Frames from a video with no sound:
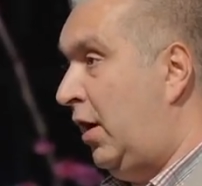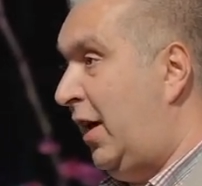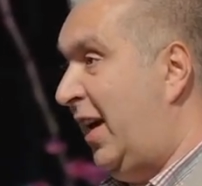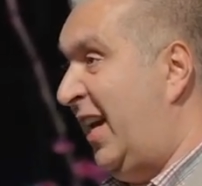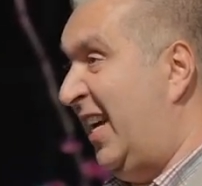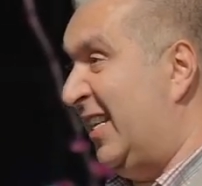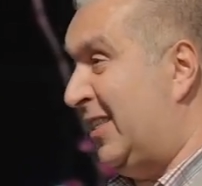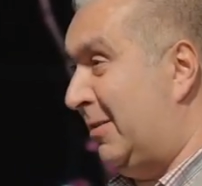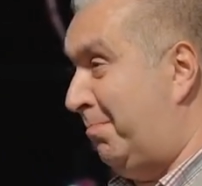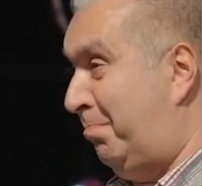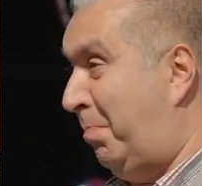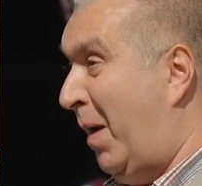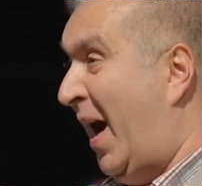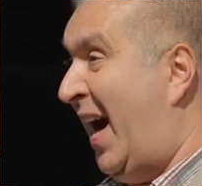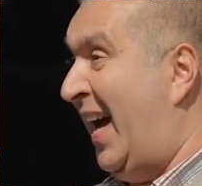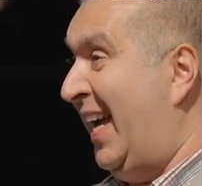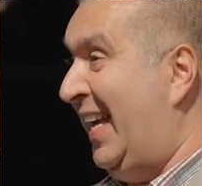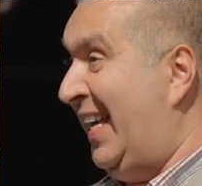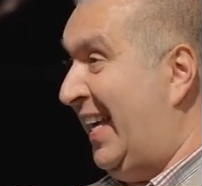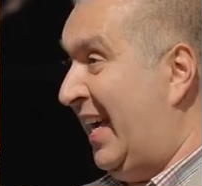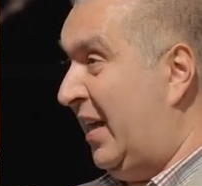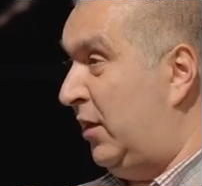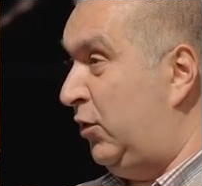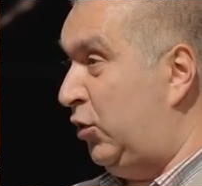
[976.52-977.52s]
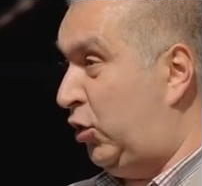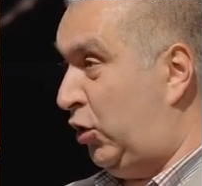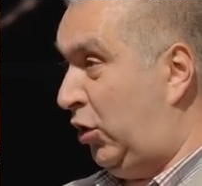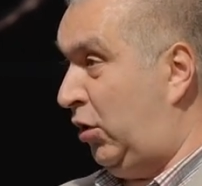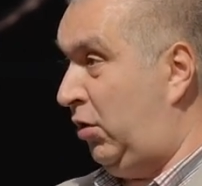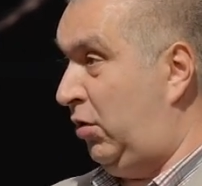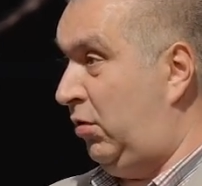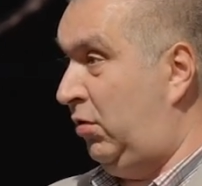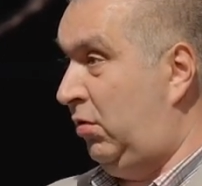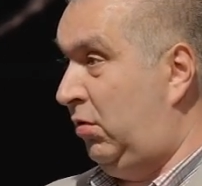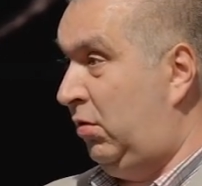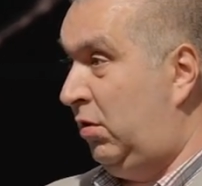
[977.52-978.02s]
is buying
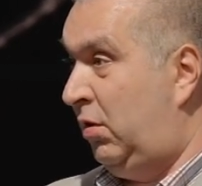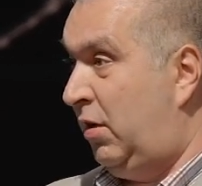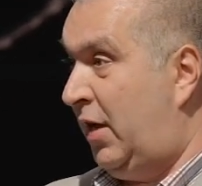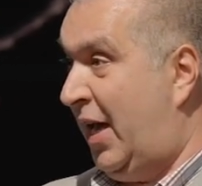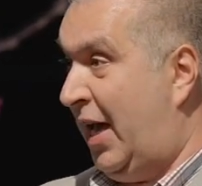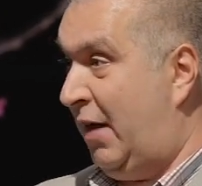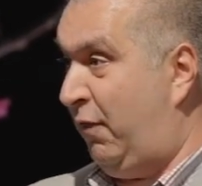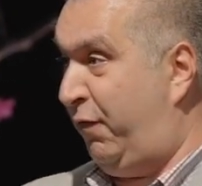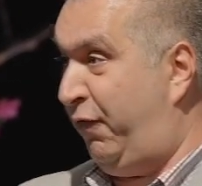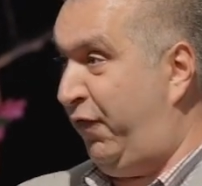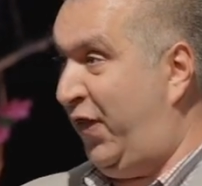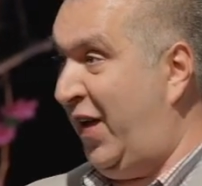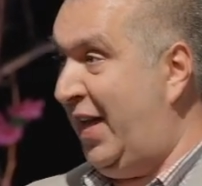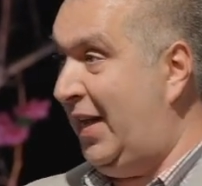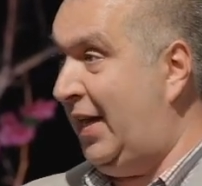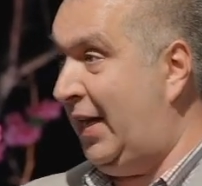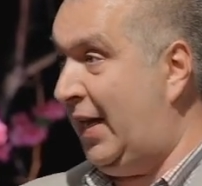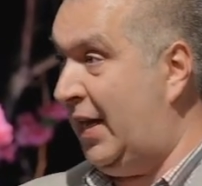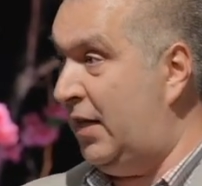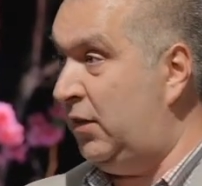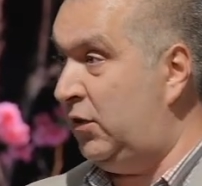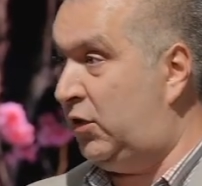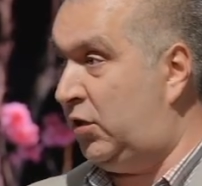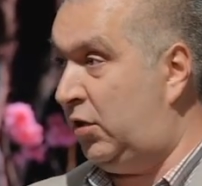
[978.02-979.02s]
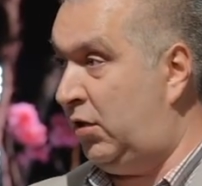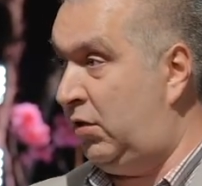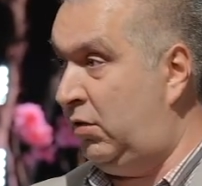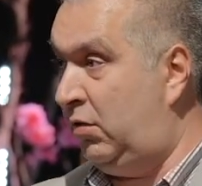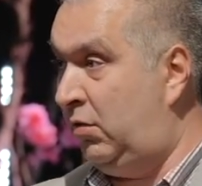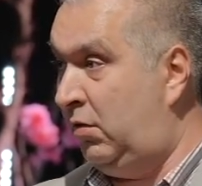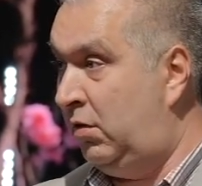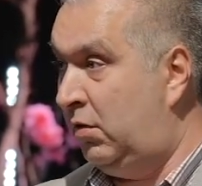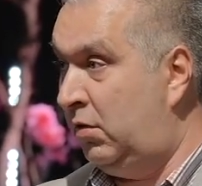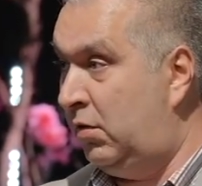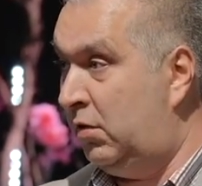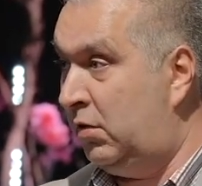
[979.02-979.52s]
into and feeding into